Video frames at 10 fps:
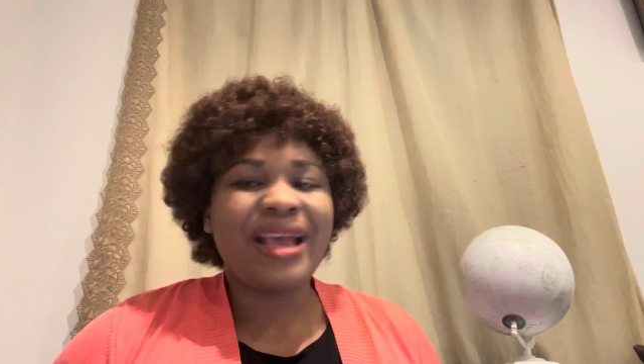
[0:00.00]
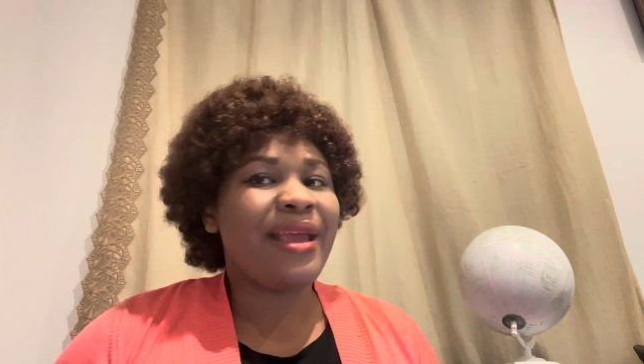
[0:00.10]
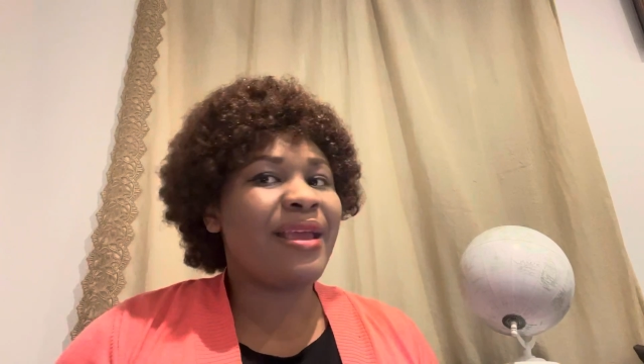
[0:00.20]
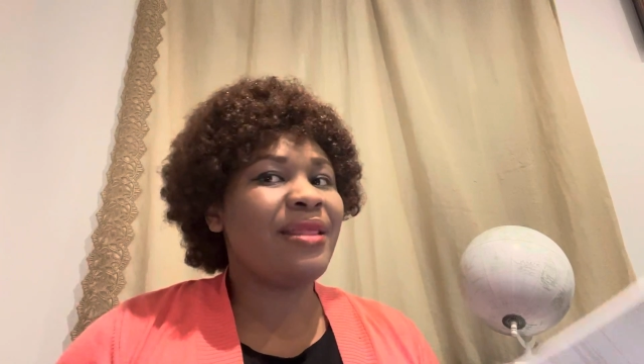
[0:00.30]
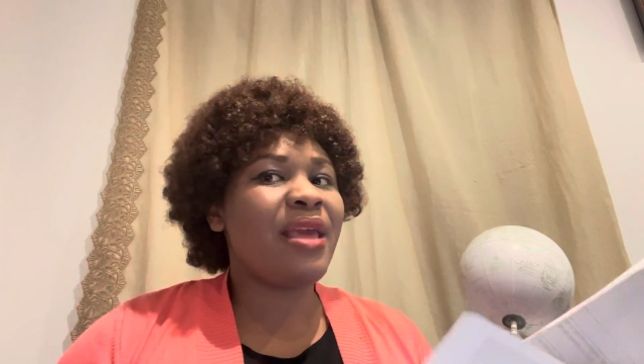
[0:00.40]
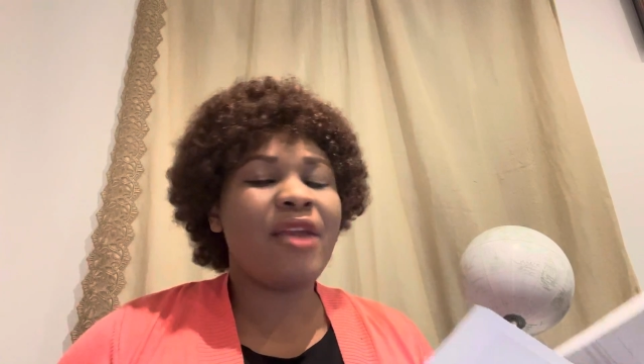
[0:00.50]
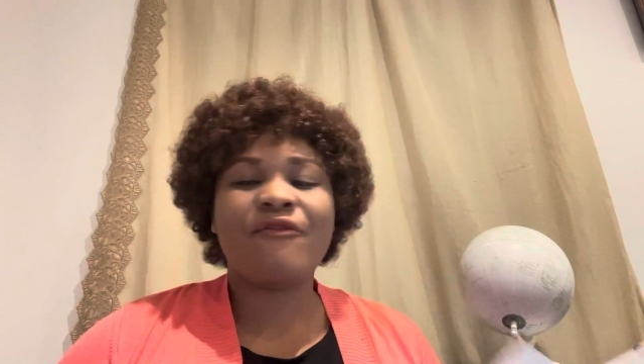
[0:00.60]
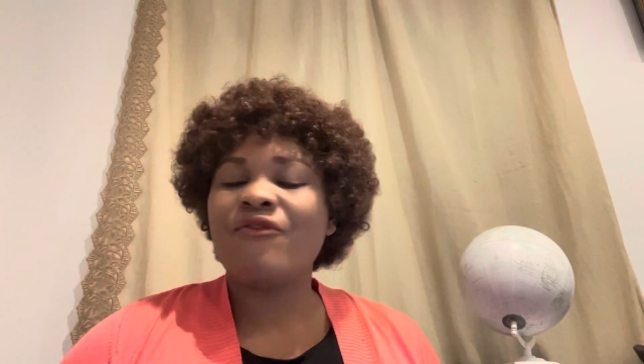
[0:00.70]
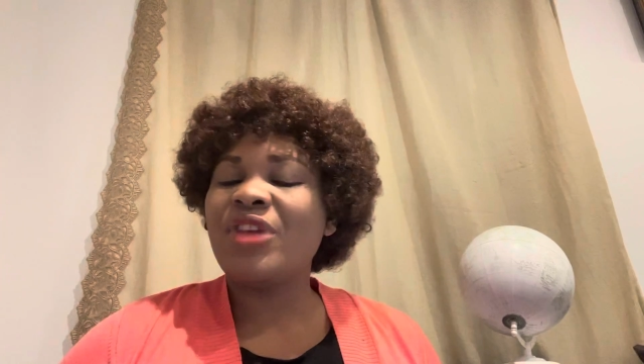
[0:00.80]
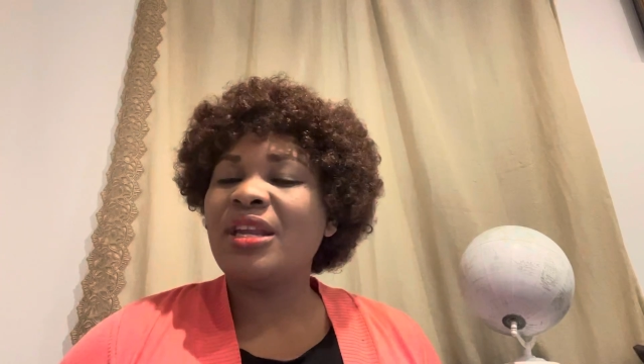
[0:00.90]
I get
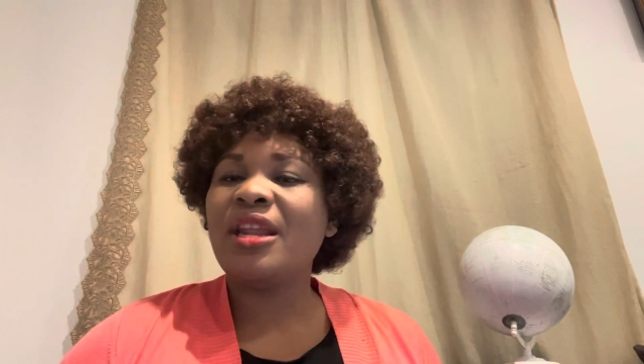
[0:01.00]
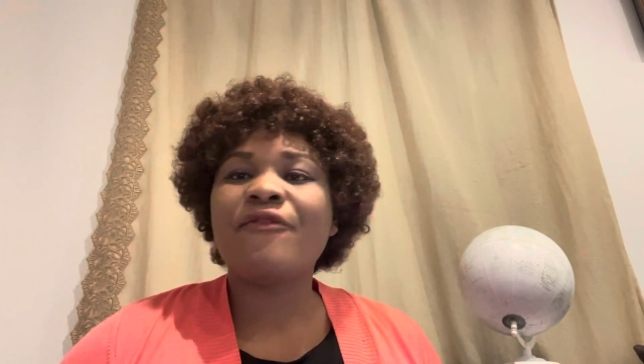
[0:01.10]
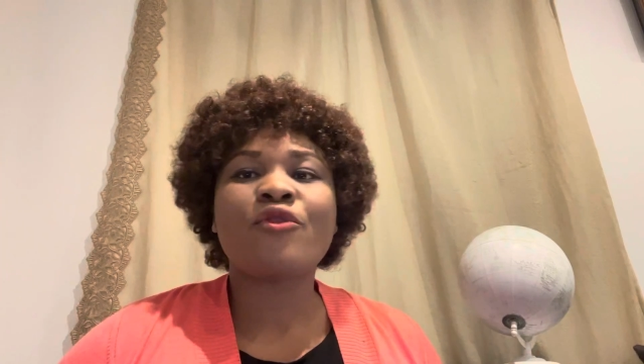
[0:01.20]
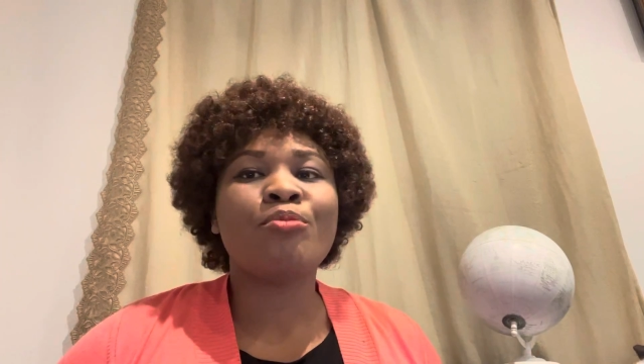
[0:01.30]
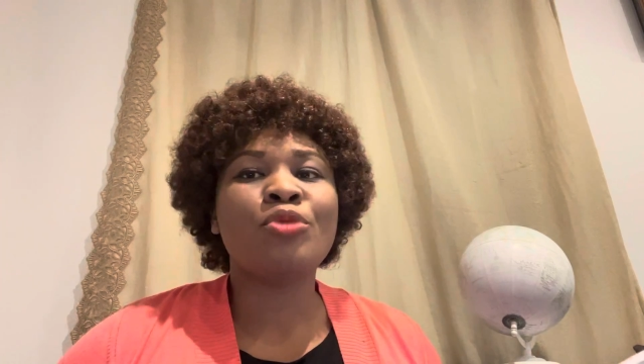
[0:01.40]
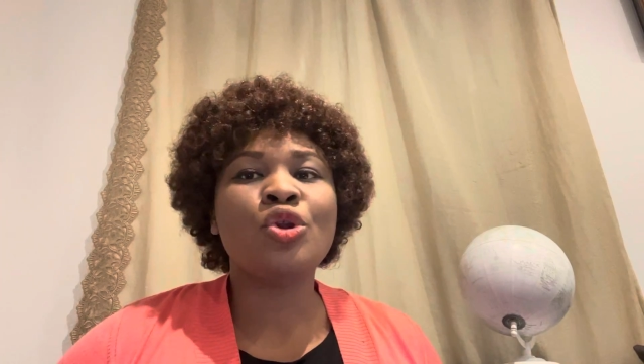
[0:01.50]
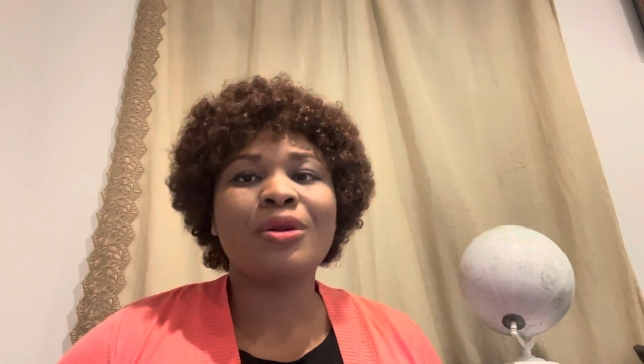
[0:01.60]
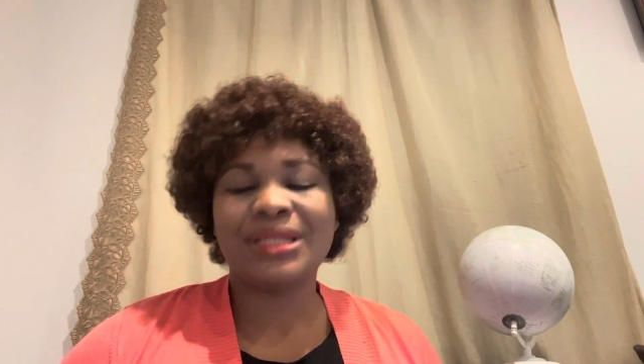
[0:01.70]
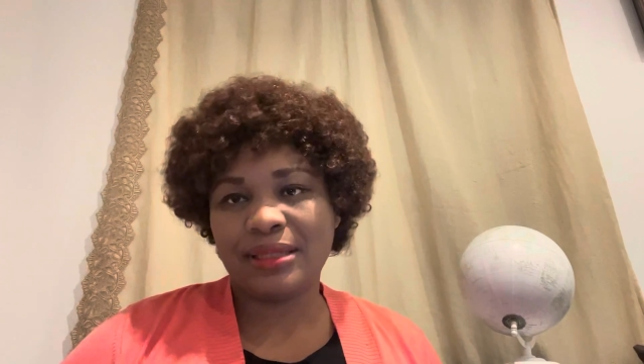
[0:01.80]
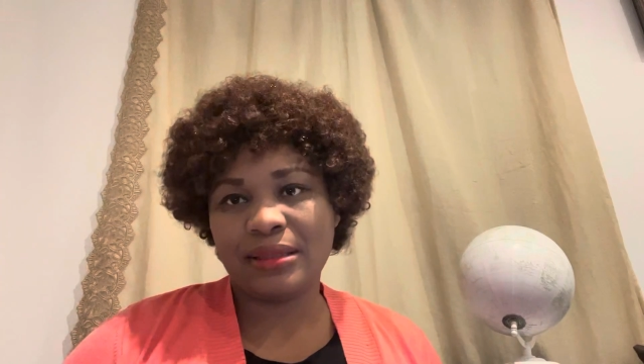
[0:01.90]
every day from
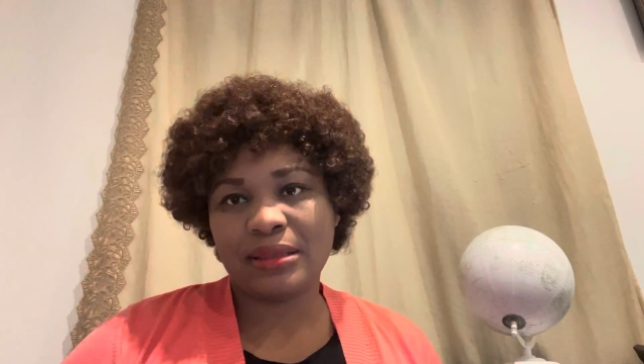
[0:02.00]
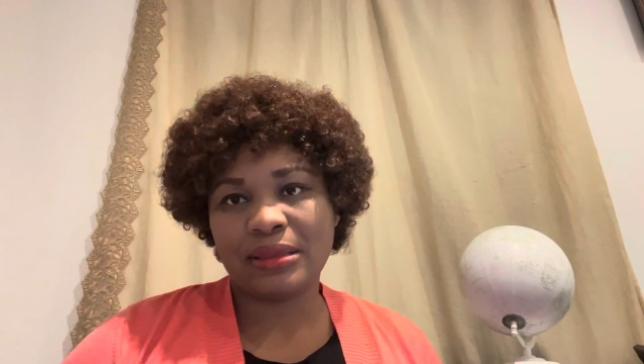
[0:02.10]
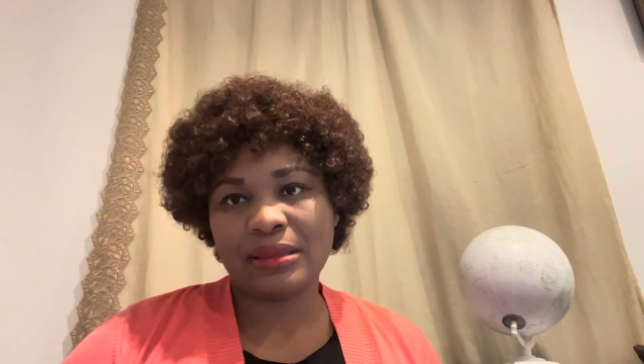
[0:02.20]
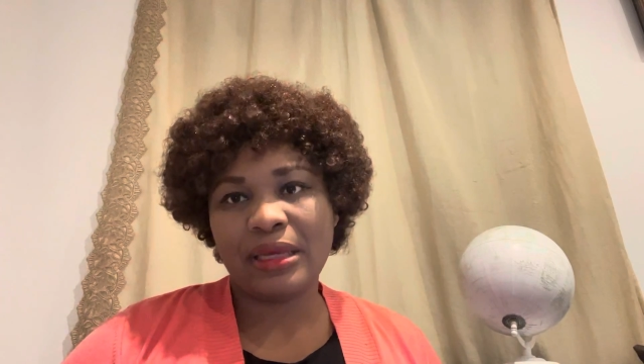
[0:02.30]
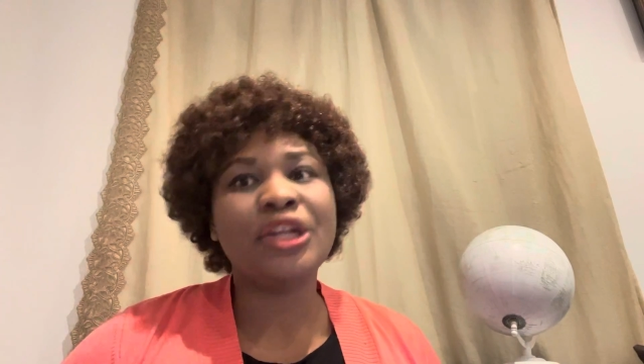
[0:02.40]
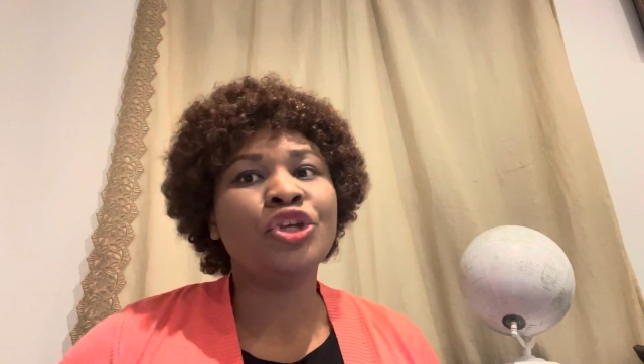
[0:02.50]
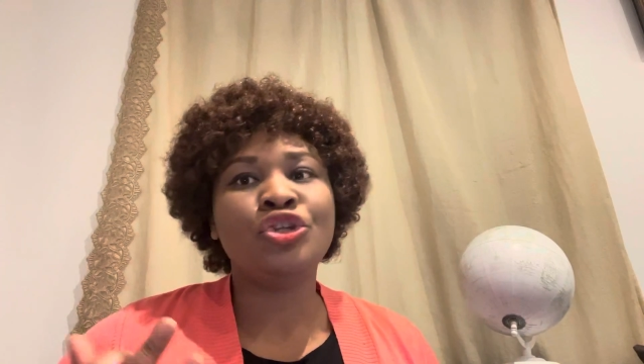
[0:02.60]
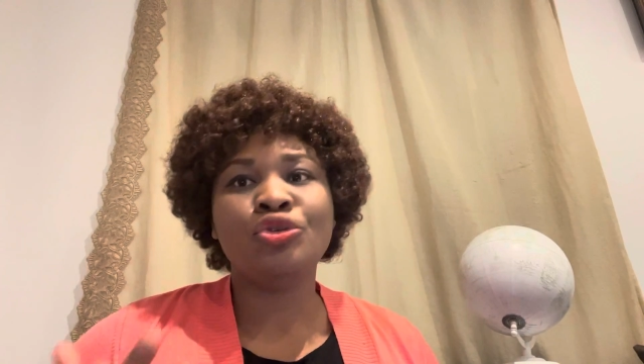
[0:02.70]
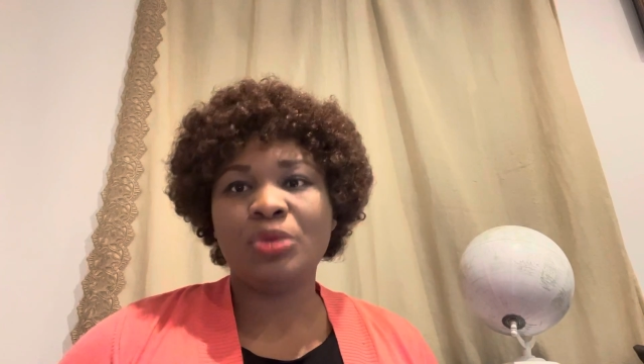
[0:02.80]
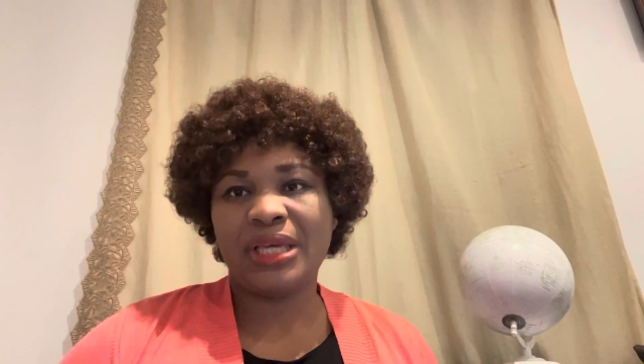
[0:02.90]
nurses in the
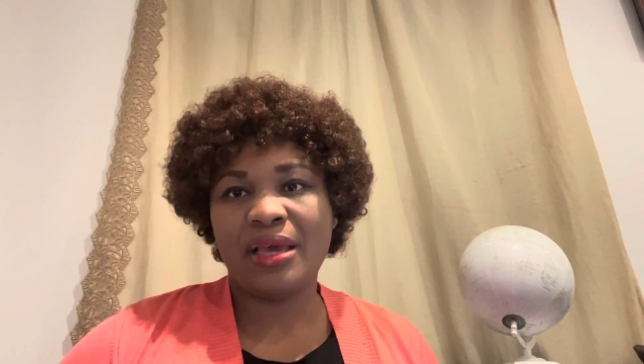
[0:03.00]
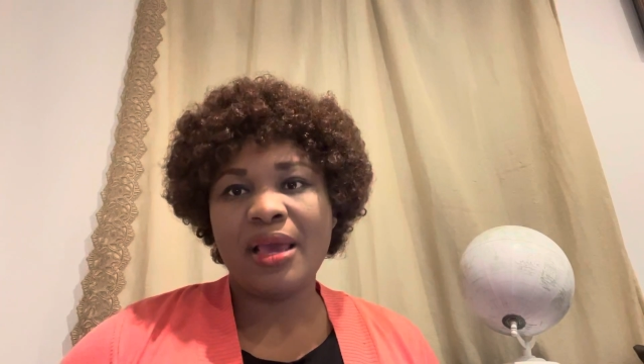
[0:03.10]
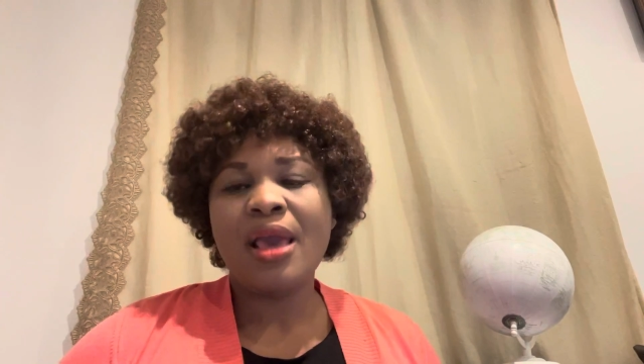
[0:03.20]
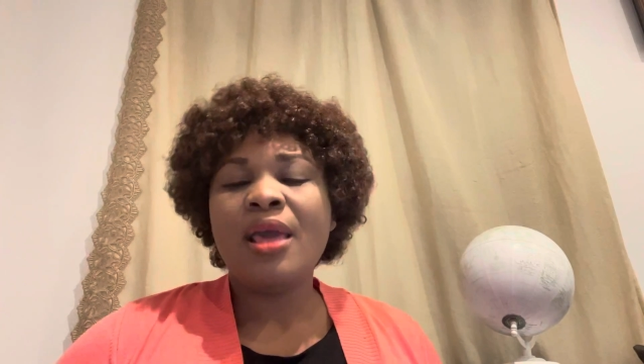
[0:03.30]
UK.